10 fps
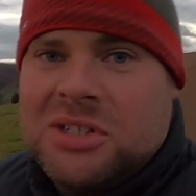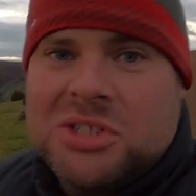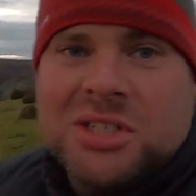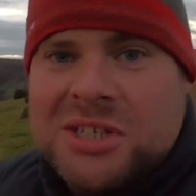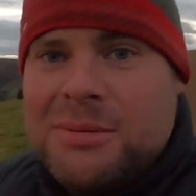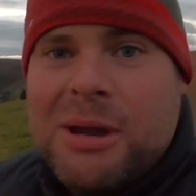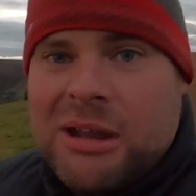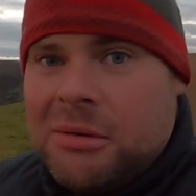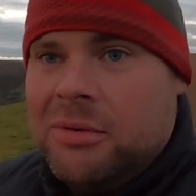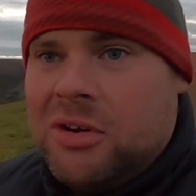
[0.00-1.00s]
They're just a tea
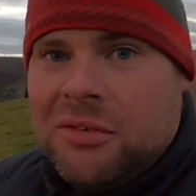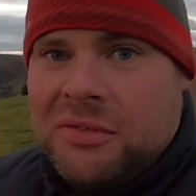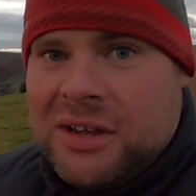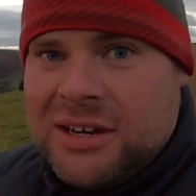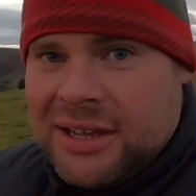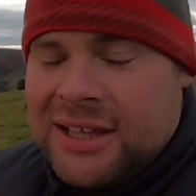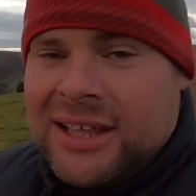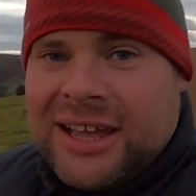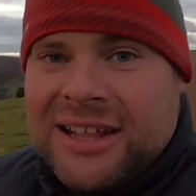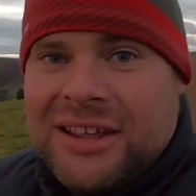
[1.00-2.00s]
bag with coffee in,
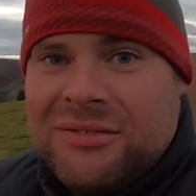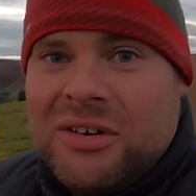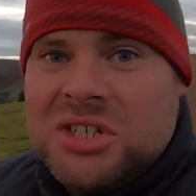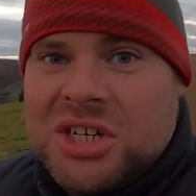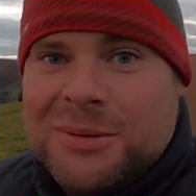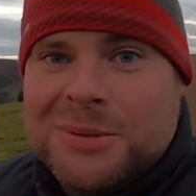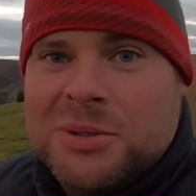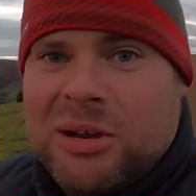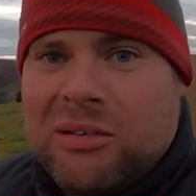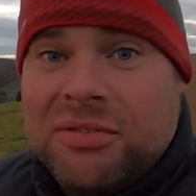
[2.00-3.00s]
and they're very cheap
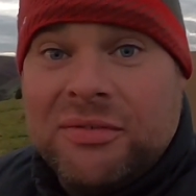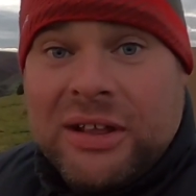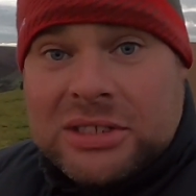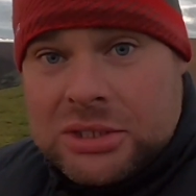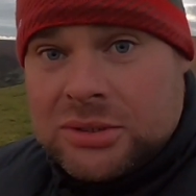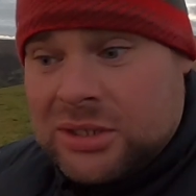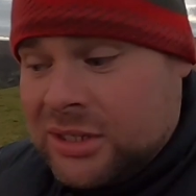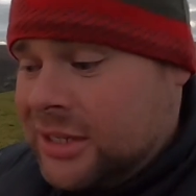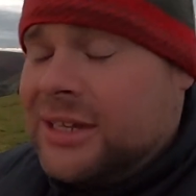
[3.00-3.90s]
as well off the Fell store.